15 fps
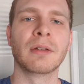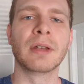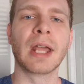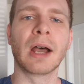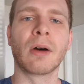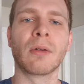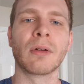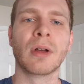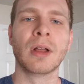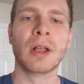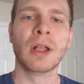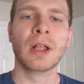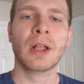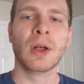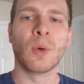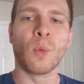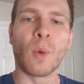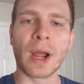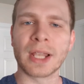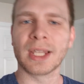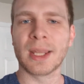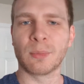Now,
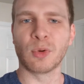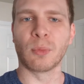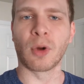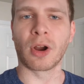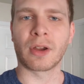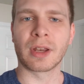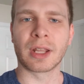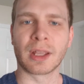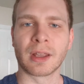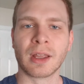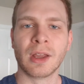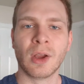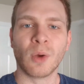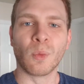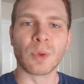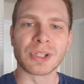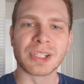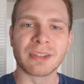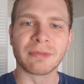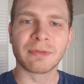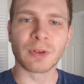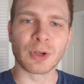white label marketing was
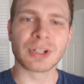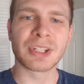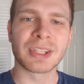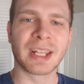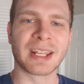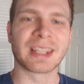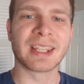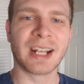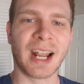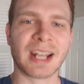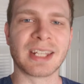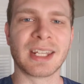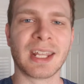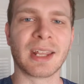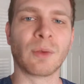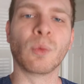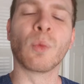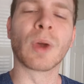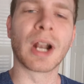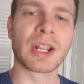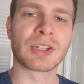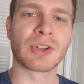the first thing that I did
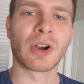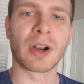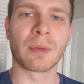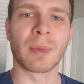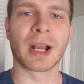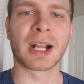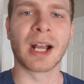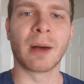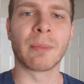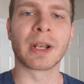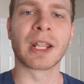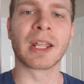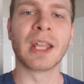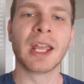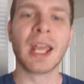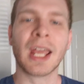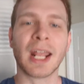when I started my company,